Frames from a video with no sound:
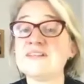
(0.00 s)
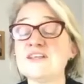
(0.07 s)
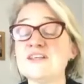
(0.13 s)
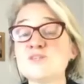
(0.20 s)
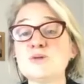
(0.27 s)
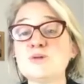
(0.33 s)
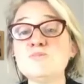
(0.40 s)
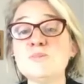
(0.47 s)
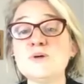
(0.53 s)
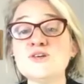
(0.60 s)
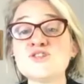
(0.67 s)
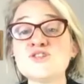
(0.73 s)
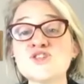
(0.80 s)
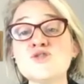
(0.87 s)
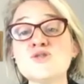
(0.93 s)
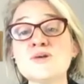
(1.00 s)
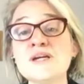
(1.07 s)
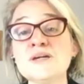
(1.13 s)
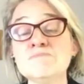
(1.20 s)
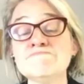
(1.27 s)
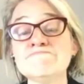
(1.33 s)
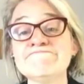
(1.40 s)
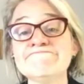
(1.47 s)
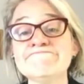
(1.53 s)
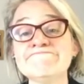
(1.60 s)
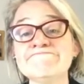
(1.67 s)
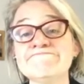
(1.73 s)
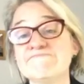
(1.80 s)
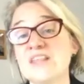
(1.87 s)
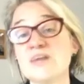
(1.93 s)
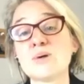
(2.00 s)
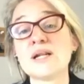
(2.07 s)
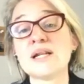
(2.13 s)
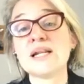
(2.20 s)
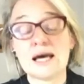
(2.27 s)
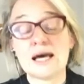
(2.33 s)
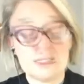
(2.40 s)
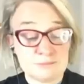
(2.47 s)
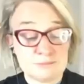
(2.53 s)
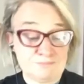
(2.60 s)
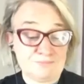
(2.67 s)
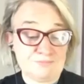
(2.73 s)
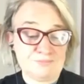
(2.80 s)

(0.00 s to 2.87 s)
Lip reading: in this Bloomberg story, there are none.